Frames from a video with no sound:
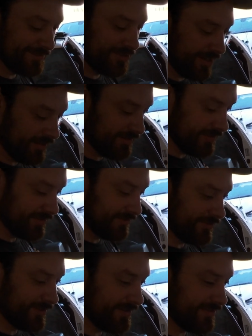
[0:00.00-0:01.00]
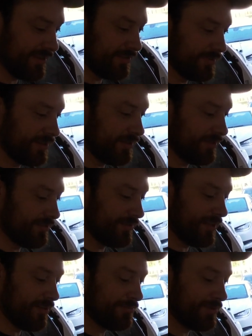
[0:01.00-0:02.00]
Jason, for sending me the
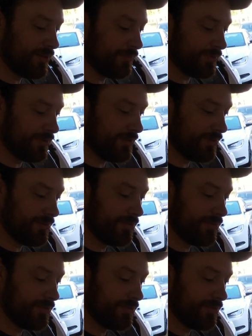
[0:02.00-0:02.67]
downpipe and